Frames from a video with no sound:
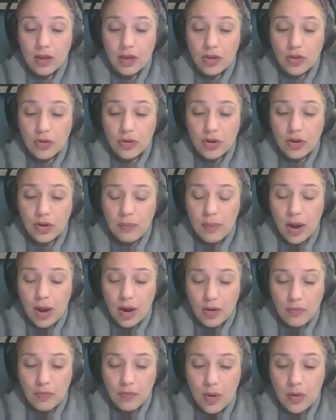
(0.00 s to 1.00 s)
Udel
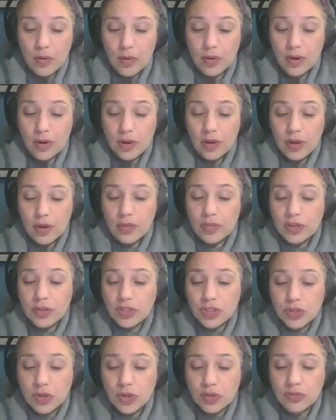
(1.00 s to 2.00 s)
Mark wrote, "The
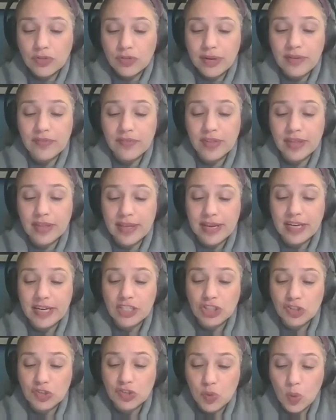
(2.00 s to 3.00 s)
children of the
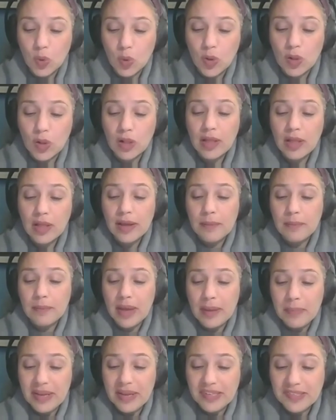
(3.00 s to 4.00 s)
Yiddish school
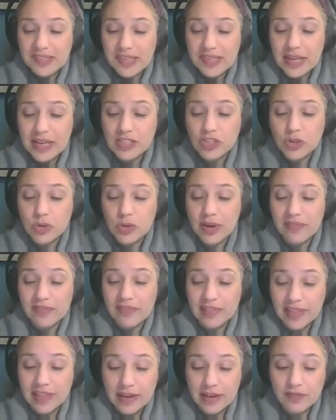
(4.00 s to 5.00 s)
may be said to have
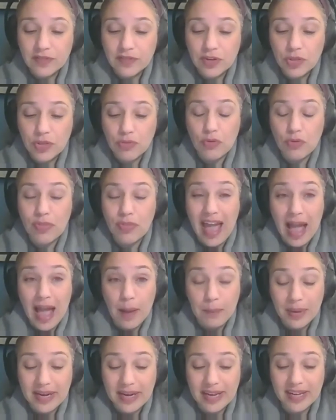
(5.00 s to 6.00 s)
lived through the
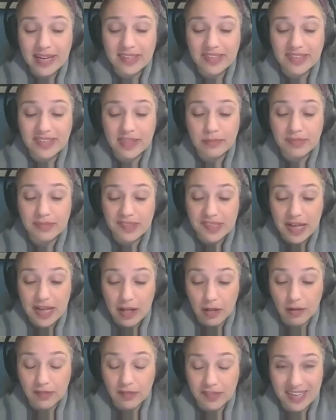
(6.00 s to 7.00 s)
happenings
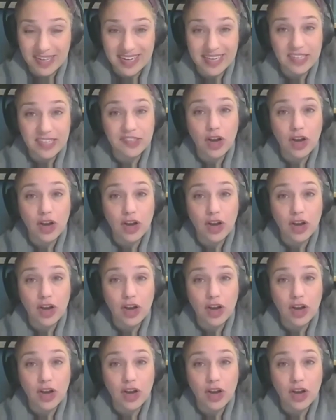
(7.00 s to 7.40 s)
themselves." And he's